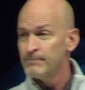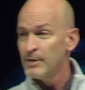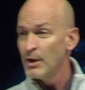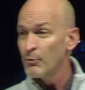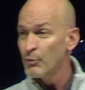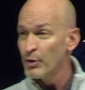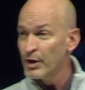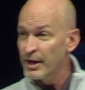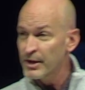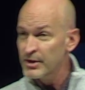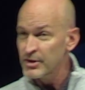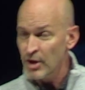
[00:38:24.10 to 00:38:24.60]
They
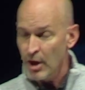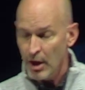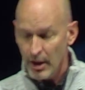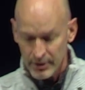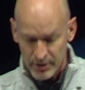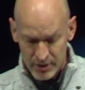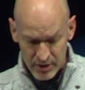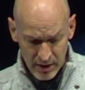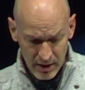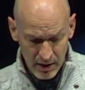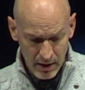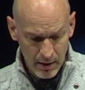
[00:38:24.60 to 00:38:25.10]
were
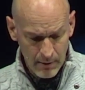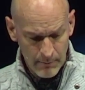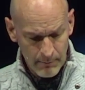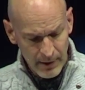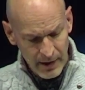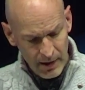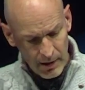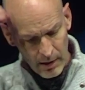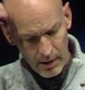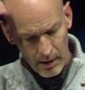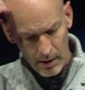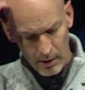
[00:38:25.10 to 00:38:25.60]
exhausted. It had
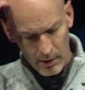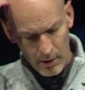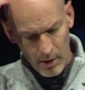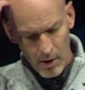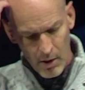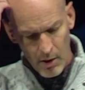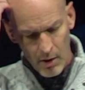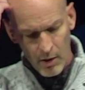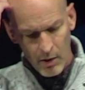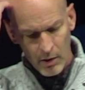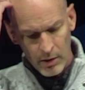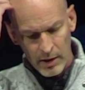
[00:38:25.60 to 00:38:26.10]
been a
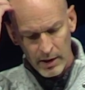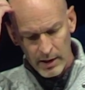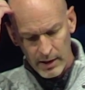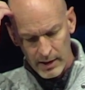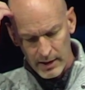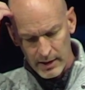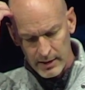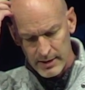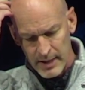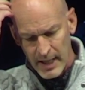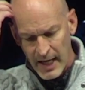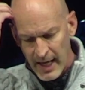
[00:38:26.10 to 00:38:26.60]
long
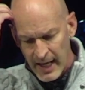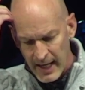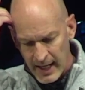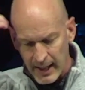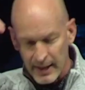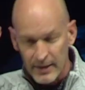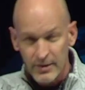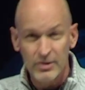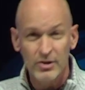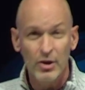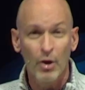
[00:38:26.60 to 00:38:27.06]
day.